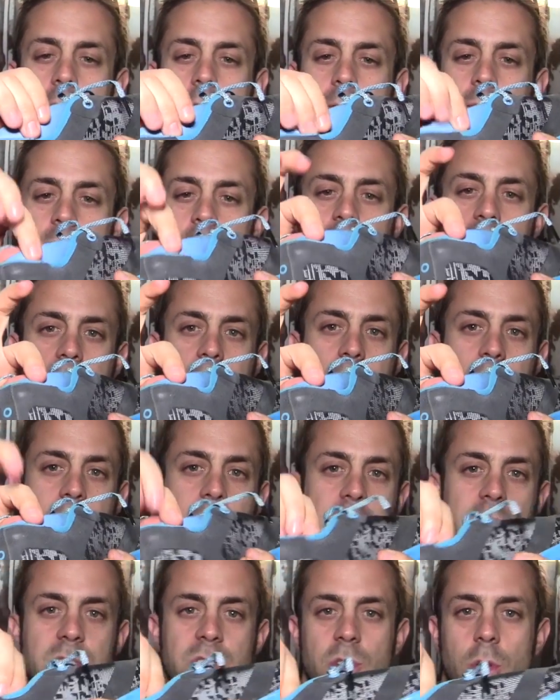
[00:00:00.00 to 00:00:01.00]
if you take the
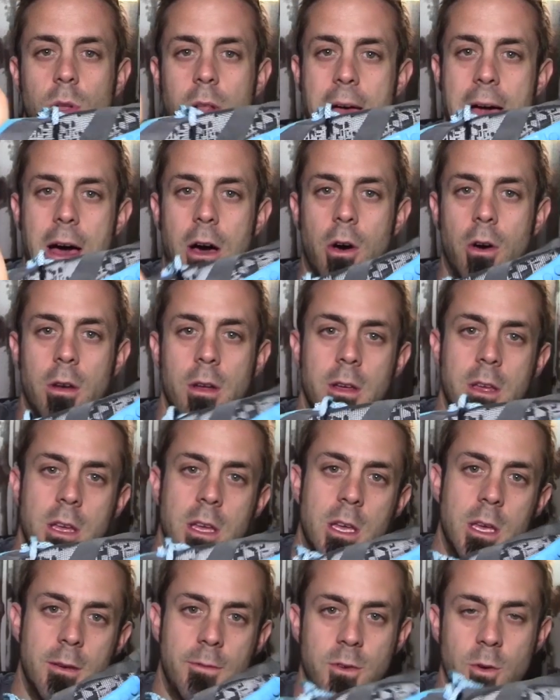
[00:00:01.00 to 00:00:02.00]
insole out,
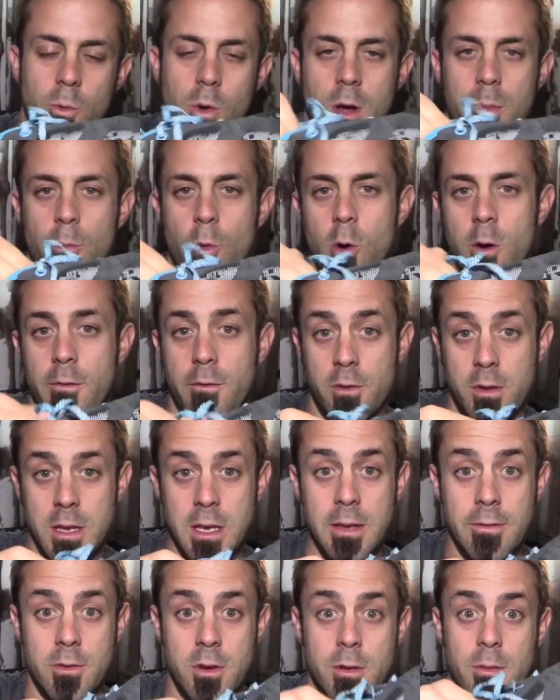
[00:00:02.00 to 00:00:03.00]
if you want
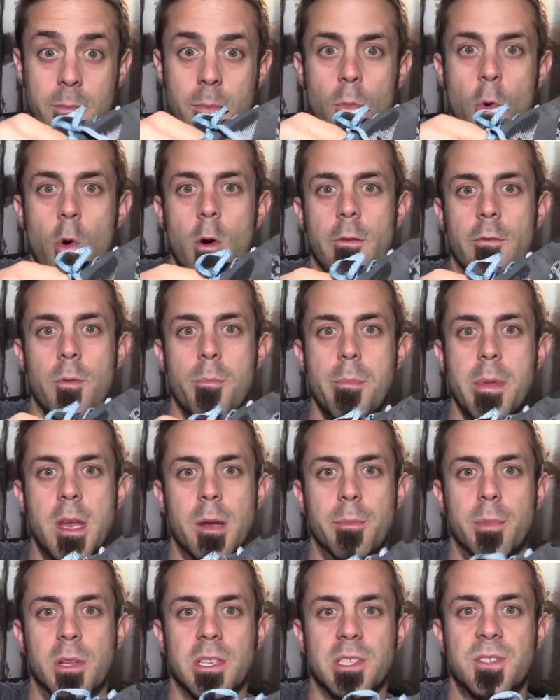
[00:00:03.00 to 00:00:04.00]
even more of a
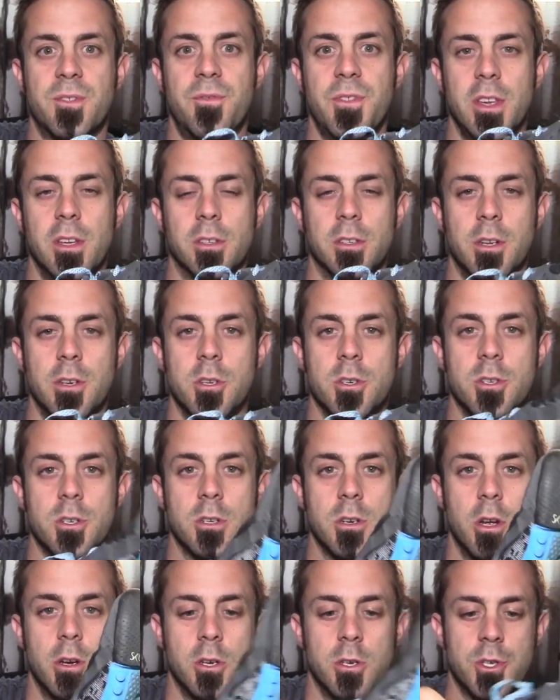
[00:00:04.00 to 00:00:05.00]
minimalist feel on
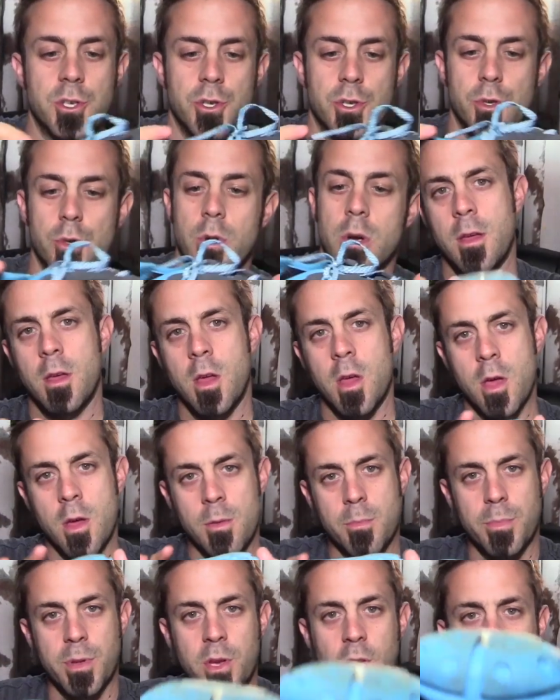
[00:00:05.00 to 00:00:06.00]
your shoe.
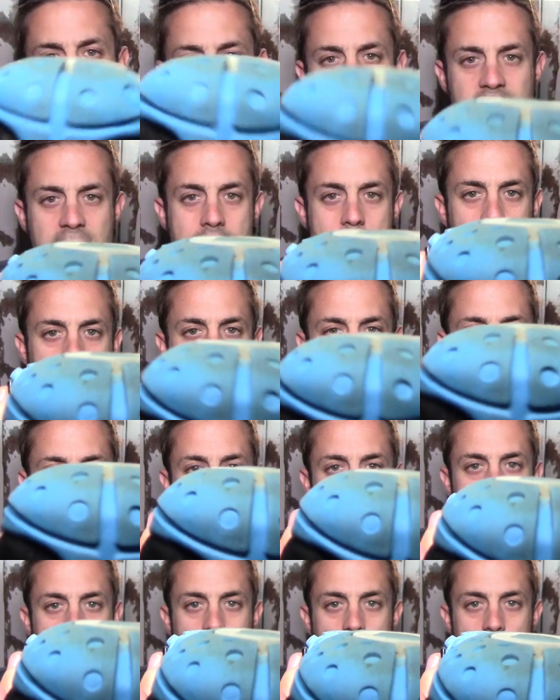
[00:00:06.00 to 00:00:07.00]
Because the
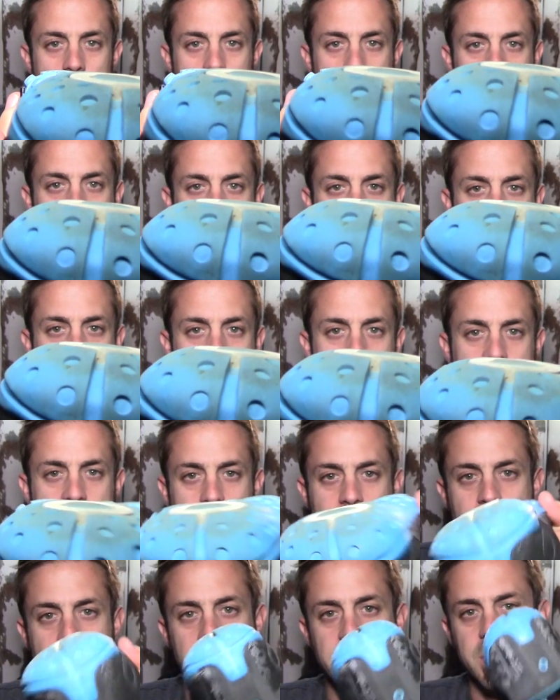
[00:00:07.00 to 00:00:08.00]
outsole is curved like this,
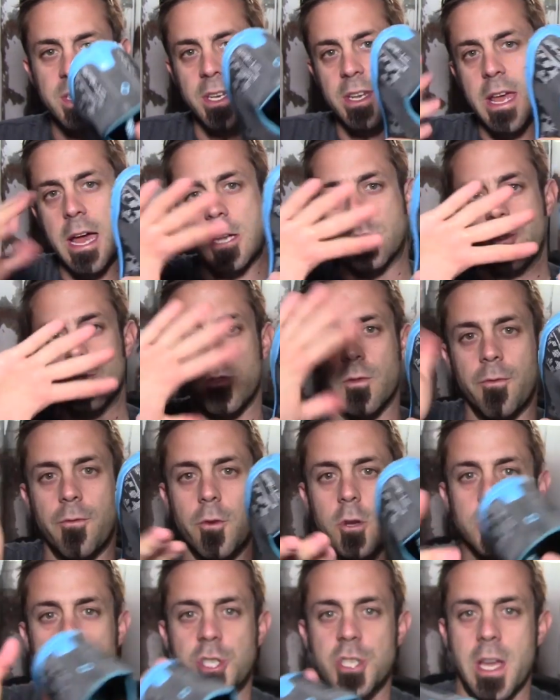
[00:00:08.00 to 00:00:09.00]
it fits the natural
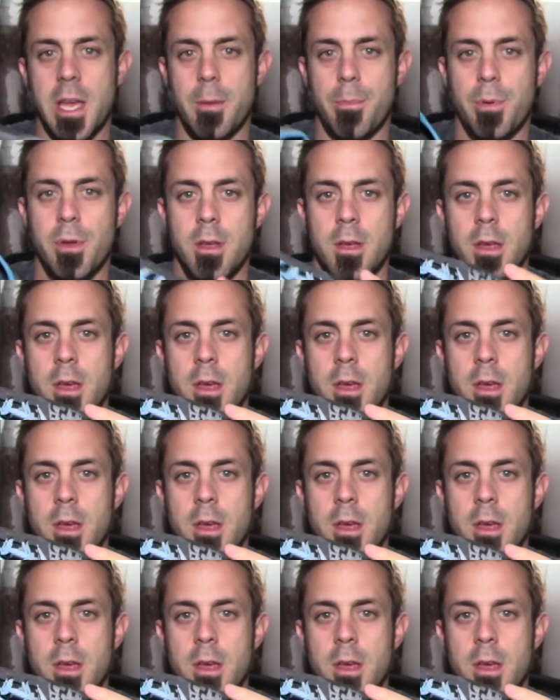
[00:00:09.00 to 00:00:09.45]
foot shape.